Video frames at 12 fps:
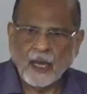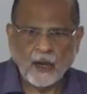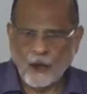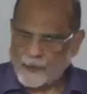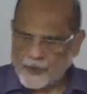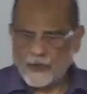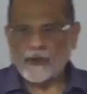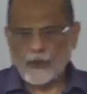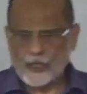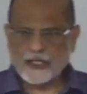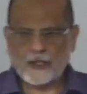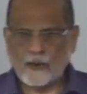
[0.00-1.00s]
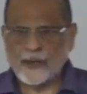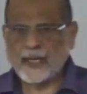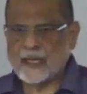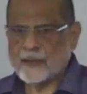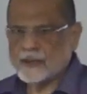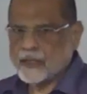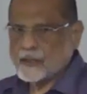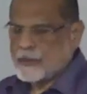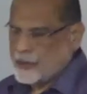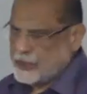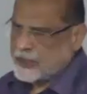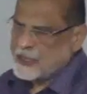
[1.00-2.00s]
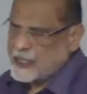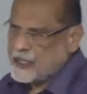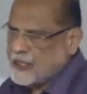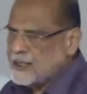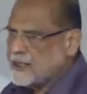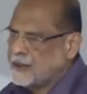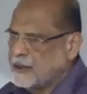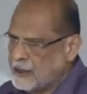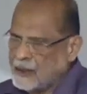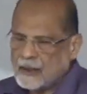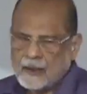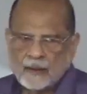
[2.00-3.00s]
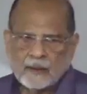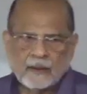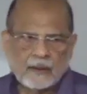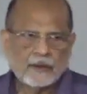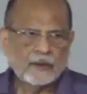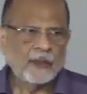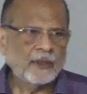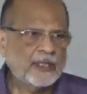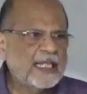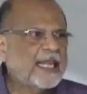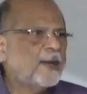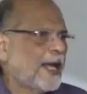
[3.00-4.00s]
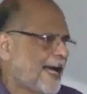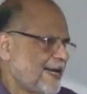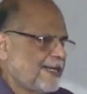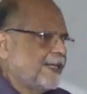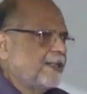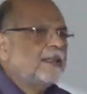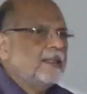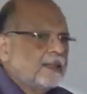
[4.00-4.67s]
I hope you know what is cloning. I will not go into the details. So singularity.